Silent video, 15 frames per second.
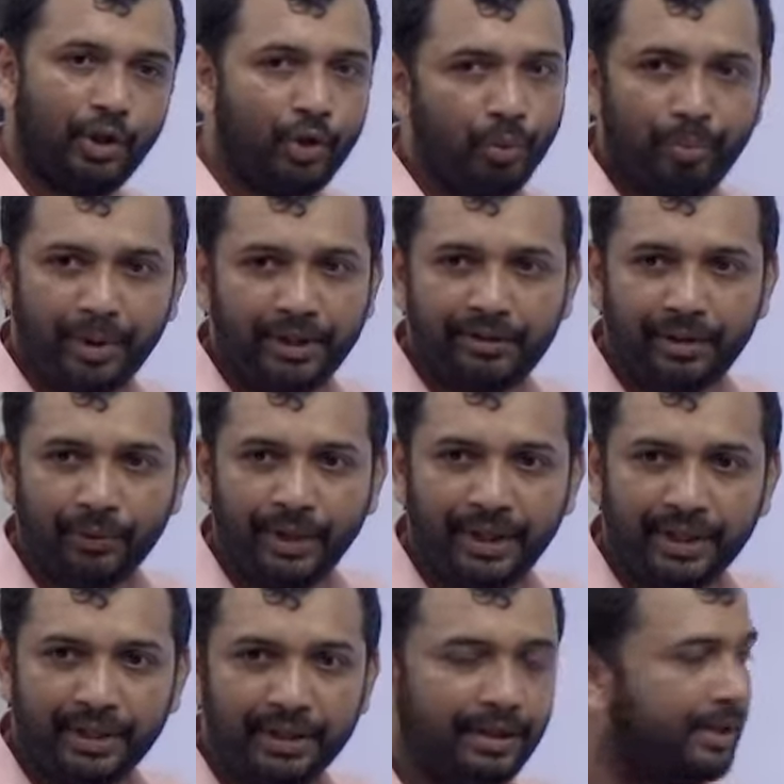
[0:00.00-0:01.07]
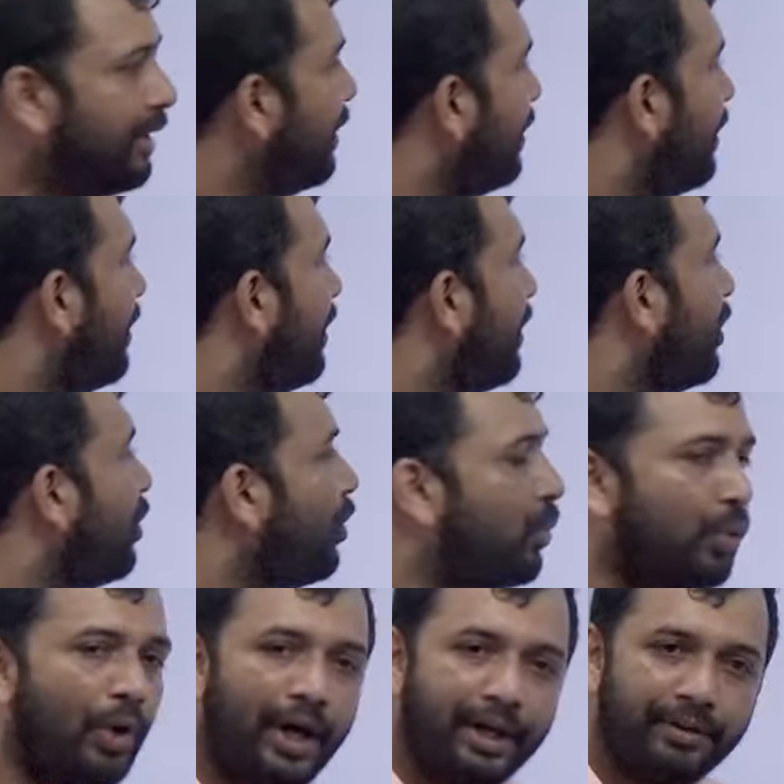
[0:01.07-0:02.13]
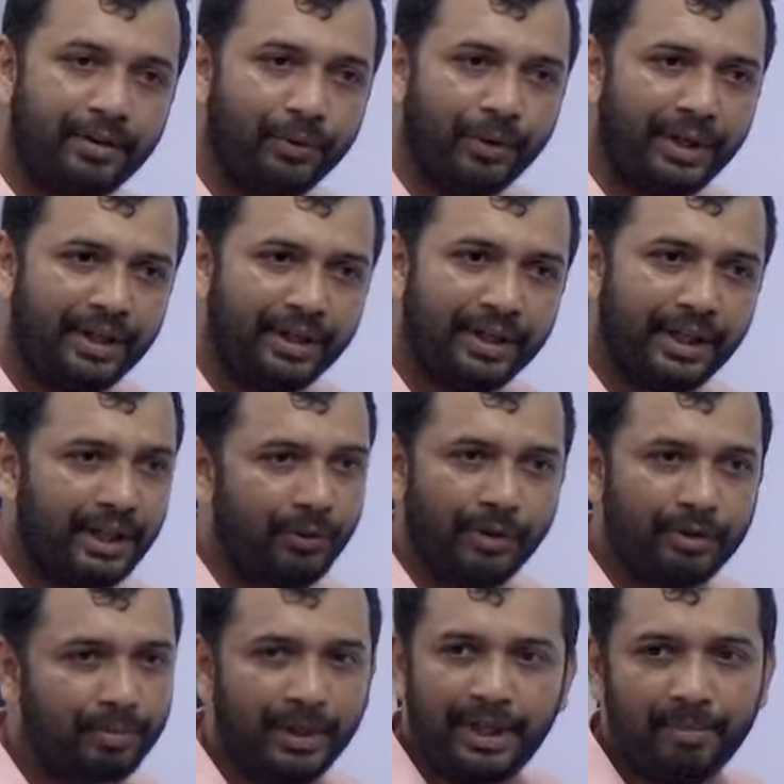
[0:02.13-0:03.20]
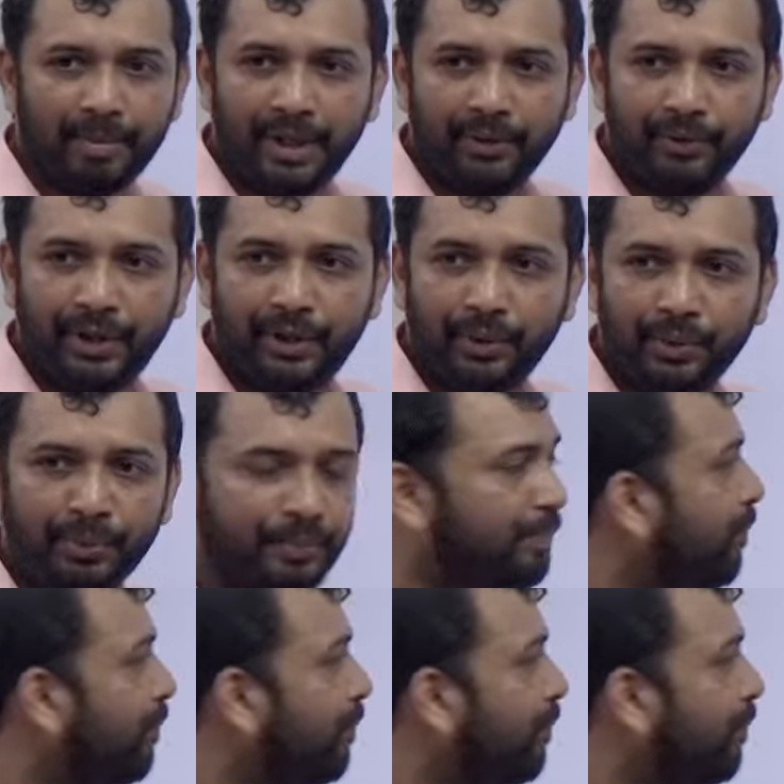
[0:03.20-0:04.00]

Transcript: 2PEC1, 2REC1, anyways multiplying with 2,